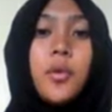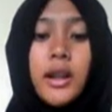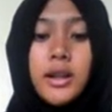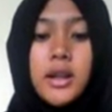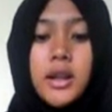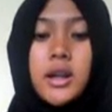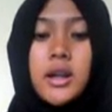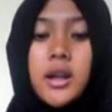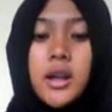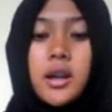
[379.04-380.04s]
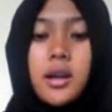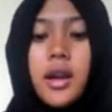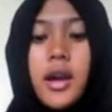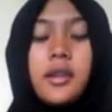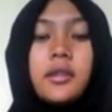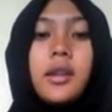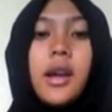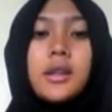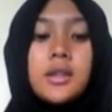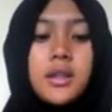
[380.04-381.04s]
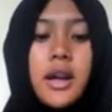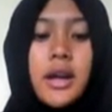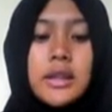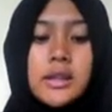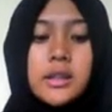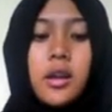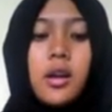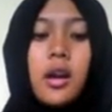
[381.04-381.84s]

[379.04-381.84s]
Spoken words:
builder and exercise.